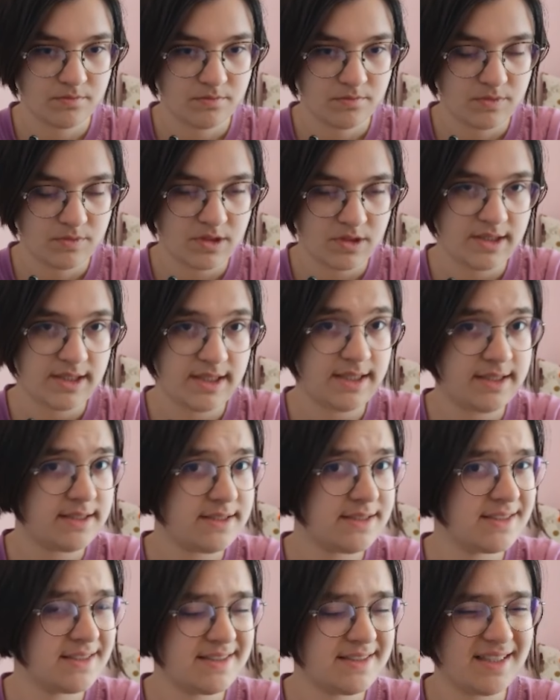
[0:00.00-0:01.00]
He
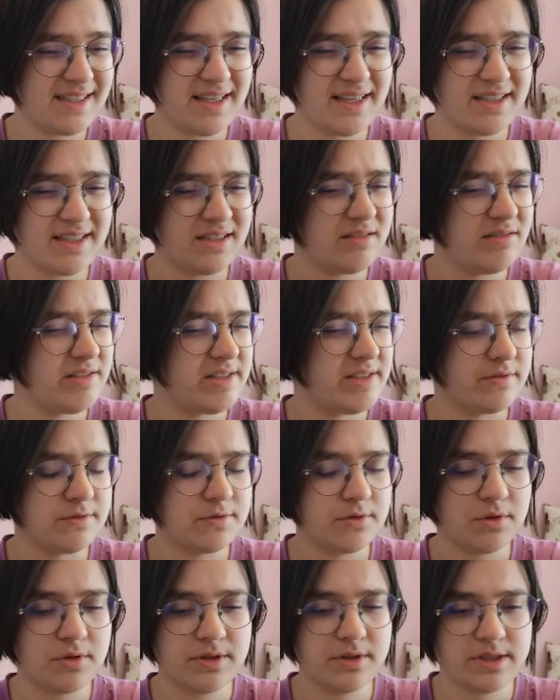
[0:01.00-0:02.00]
didn't say he lives in
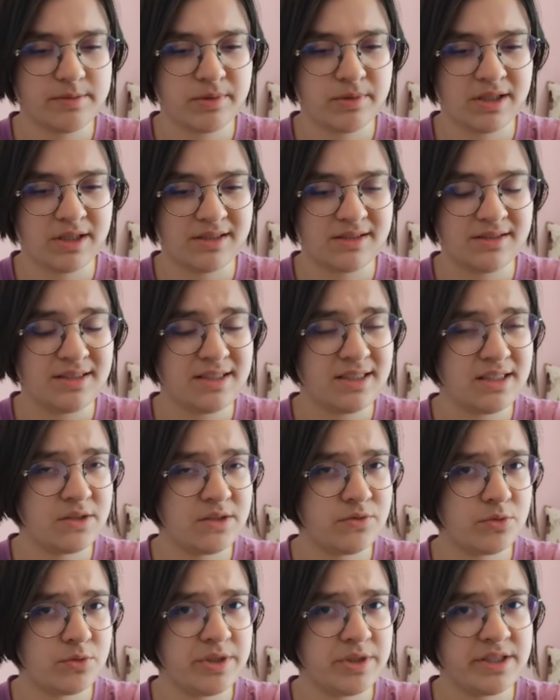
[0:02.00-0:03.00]
forest, but this
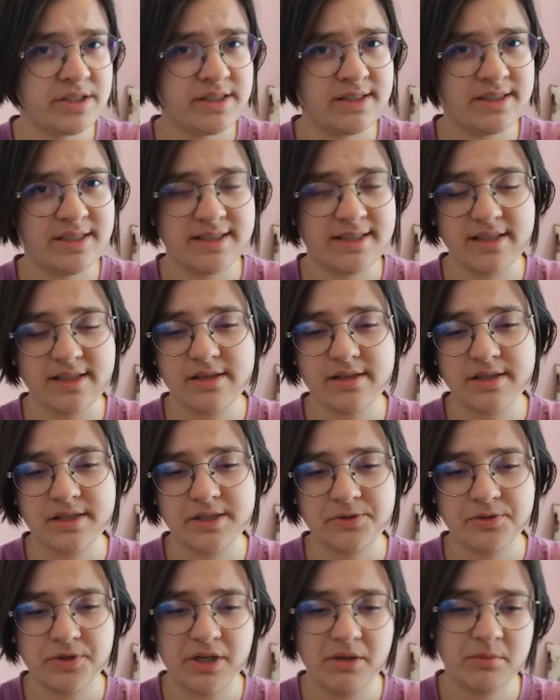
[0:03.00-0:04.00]
information is necessary,
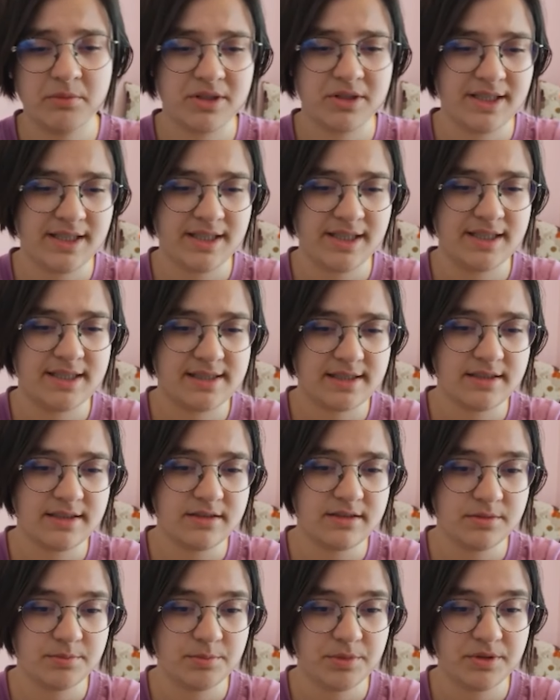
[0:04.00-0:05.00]
so I'm gonna ask
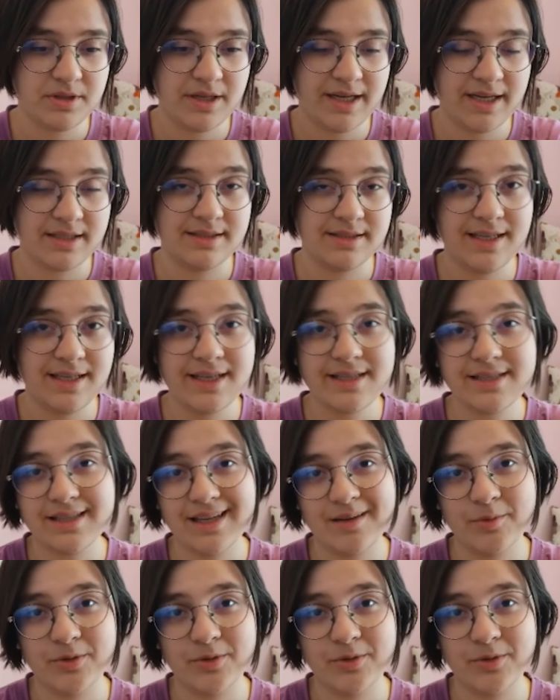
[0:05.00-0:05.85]
it, and next I'm gonna